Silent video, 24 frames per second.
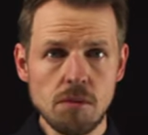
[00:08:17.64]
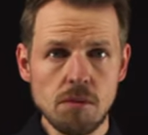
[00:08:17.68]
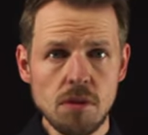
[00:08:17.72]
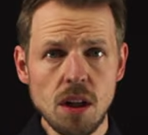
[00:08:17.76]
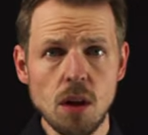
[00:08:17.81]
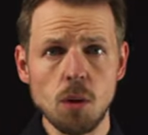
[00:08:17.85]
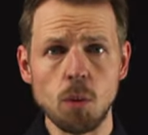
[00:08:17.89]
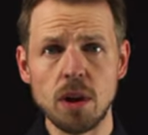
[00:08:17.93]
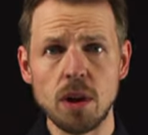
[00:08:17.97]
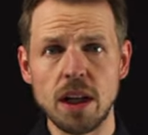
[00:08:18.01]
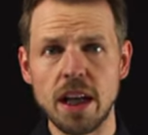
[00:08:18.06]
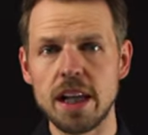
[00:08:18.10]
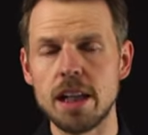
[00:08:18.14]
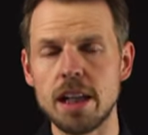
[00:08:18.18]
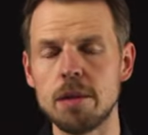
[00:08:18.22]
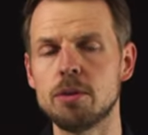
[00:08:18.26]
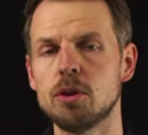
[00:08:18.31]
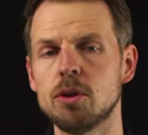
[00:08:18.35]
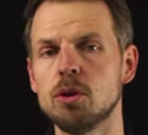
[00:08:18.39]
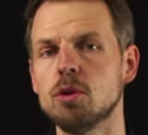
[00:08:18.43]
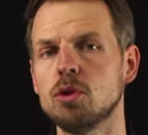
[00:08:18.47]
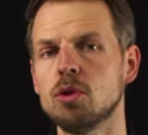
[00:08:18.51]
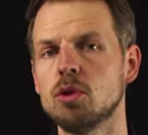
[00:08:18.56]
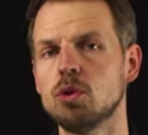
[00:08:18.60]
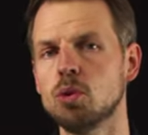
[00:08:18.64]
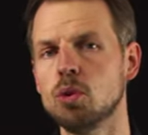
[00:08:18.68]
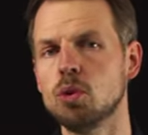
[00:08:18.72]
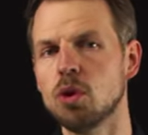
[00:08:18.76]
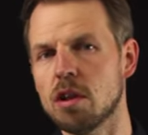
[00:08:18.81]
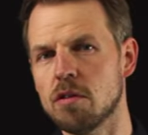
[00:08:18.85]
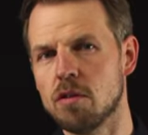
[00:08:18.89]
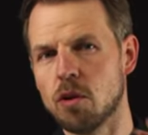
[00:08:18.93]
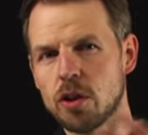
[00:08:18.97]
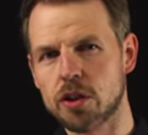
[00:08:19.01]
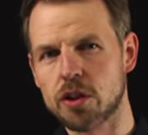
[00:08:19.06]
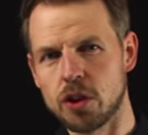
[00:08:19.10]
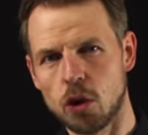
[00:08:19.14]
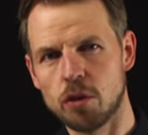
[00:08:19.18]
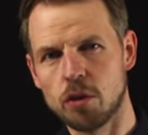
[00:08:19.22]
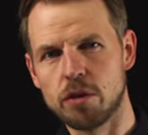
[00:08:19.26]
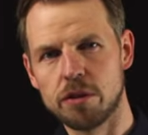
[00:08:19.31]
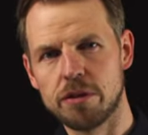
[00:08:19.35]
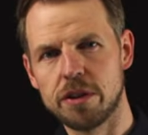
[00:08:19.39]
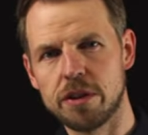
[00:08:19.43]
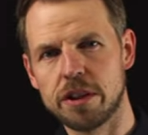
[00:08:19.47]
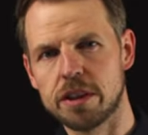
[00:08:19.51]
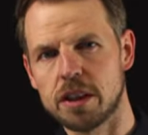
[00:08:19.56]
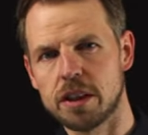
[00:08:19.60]
will help you to avoid
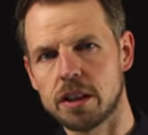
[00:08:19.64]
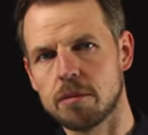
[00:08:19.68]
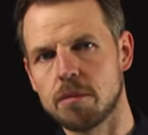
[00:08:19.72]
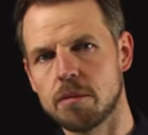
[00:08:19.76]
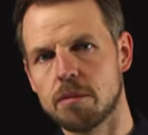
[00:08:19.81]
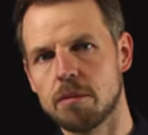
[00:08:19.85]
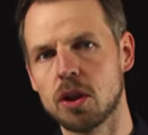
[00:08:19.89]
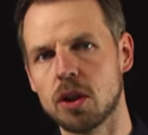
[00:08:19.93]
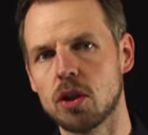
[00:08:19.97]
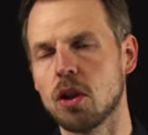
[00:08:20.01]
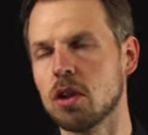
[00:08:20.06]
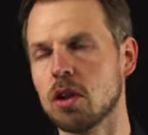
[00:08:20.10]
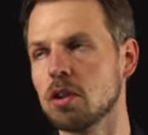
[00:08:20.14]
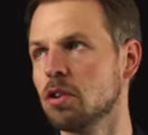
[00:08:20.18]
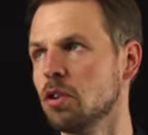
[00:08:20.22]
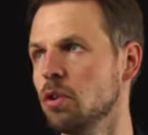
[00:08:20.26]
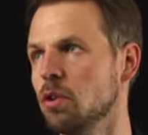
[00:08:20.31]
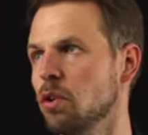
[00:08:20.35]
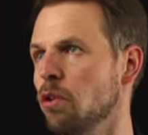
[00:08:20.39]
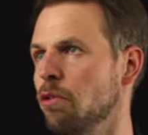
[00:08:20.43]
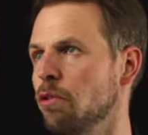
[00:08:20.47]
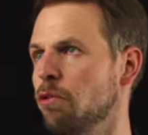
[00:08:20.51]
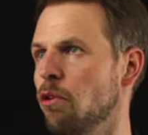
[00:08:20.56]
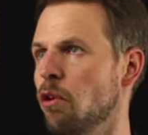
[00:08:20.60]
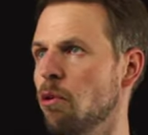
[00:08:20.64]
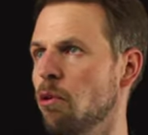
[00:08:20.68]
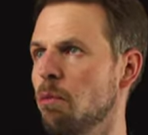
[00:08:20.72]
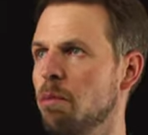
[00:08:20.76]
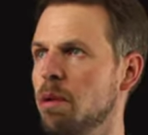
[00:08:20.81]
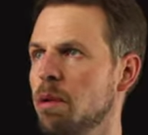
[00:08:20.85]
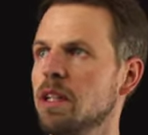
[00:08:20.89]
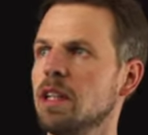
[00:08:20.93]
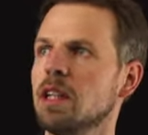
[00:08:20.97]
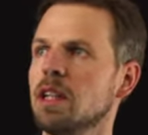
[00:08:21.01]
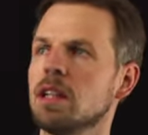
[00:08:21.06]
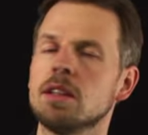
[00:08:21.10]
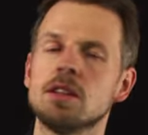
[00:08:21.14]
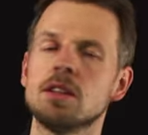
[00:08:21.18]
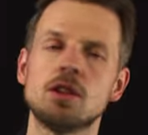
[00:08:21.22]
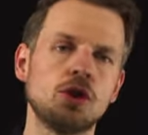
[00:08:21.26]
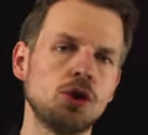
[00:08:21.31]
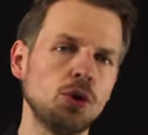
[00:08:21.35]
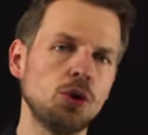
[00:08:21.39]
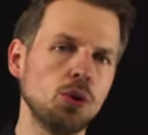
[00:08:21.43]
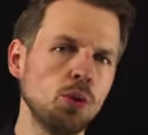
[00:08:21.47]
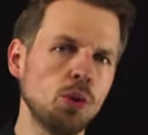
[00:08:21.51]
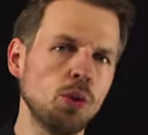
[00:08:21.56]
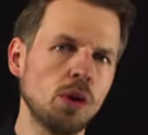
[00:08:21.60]
overfitting because you're forbidding
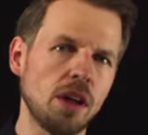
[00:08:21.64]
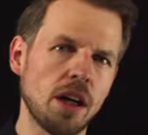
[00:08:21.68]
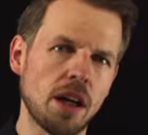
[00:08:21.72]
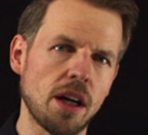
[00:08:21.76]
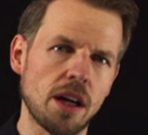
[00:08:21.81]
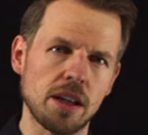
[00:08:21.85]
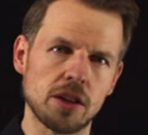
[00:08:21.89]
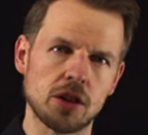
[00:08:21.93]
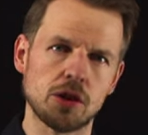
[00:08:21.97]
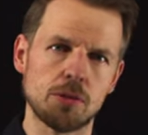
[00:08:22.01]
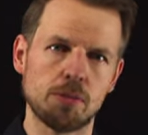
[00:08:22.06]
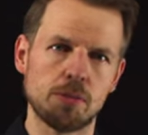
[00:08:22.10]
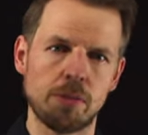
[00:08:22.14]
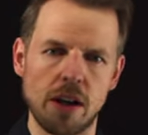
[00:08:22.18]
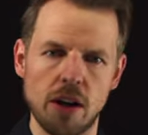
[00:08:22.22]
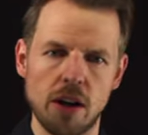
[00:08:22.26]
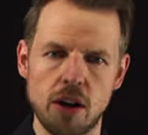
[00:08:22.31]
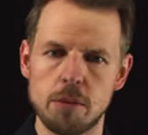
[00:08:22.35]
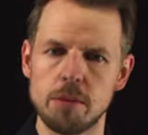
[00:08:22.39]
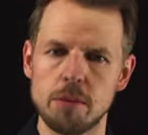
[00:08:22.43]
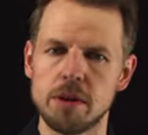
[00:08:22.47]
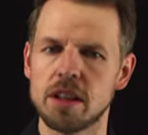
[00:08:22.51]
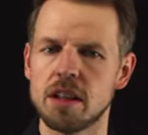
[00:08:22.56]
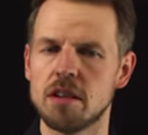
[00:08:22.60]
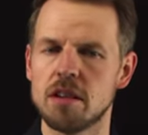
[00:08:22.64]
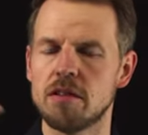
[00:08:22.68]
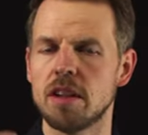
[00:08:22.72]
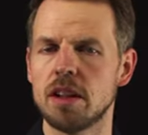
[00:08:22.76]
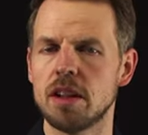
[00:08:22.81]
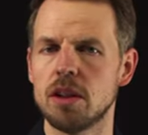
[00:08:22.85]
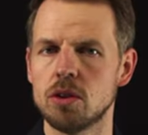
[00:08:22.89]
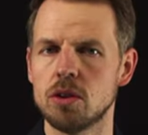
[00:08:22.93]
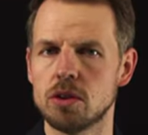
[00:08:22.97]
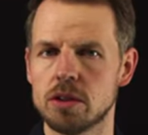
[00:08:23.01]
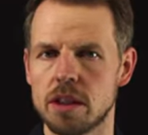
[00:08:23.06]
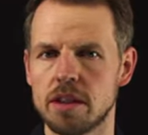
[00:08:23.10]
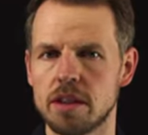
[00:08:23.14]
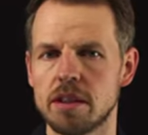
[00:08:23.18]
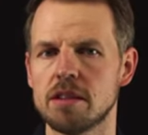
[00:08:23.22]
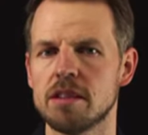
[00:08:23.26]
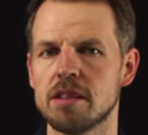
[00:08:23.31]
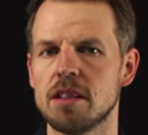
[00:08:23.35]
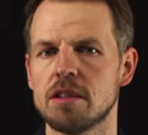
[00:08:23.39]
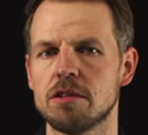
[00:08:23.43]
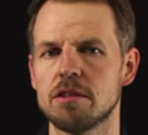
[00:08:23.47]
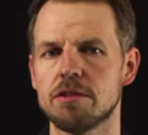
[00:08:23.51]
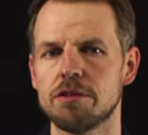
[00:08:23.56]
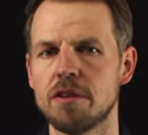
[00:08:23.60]
too large parameter values, and this
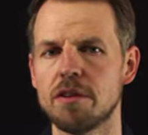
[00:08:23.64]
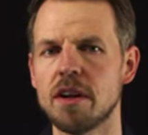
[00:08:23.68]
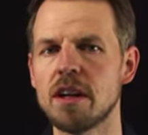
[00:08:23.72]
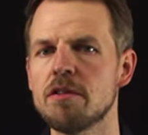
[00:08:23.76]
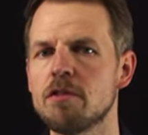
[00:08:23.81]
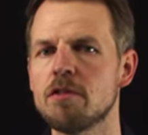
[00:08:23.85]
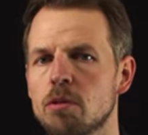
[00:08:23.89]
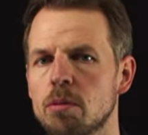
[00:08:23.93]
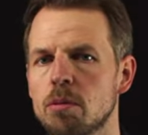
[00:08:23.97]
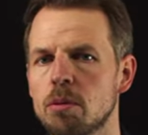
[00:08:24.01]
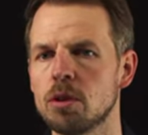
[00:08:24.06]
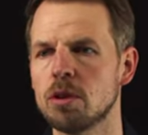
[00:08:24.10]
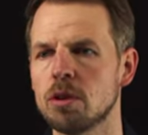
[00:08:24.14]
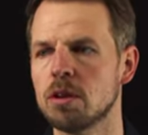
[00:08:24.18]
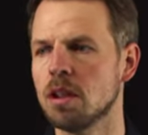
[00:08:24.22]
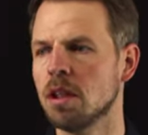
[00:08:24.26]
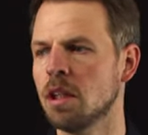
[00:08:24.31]
has favorable